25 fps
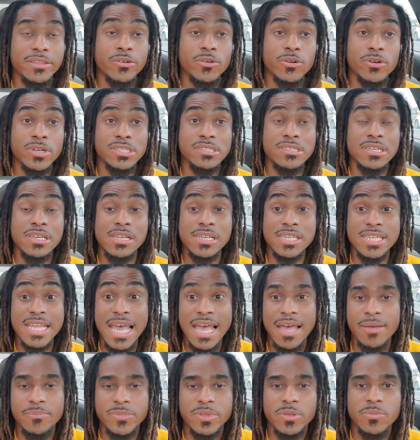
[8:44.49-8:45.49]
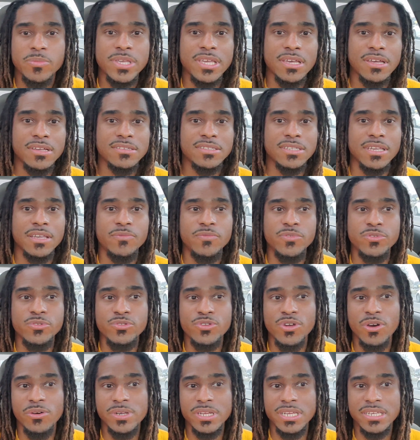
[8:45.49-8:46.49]
They're going to adapt, because if you
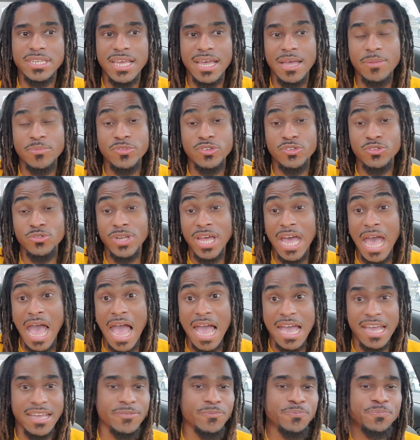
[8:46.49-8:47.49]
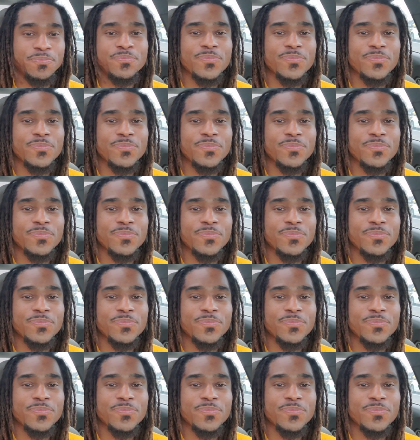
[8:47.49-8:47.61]
don't adapt, you die.